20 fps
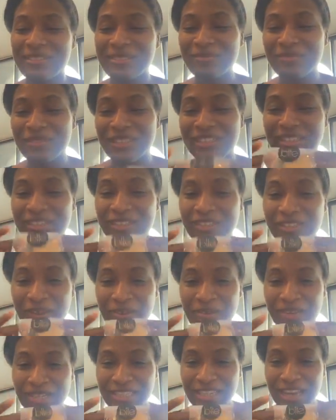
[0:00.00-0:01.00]
I'm
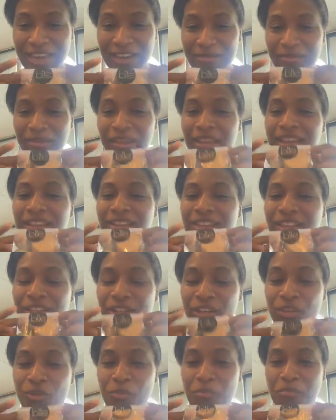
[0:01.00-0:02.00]
so excited. Look at the
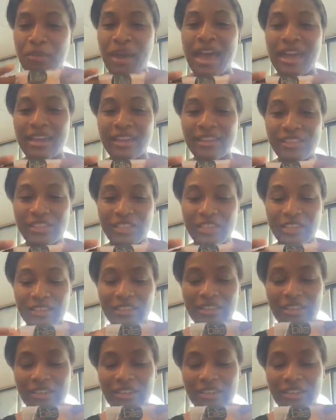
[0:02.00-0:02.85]
cute packaging.